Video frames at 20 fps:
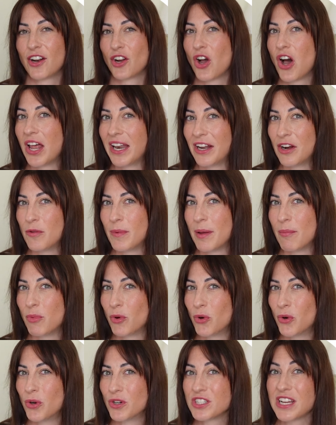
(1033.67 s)
of got a little bit
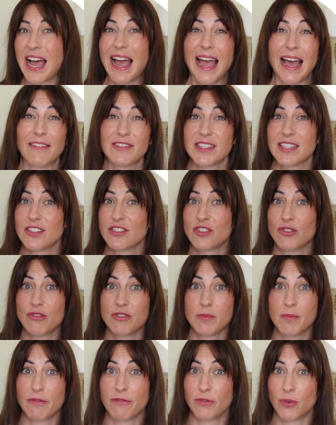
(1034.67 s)
bored. I have seen
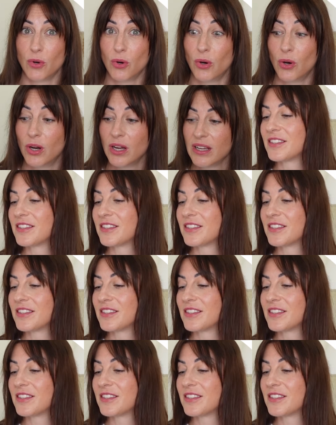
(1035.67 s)
Suits before.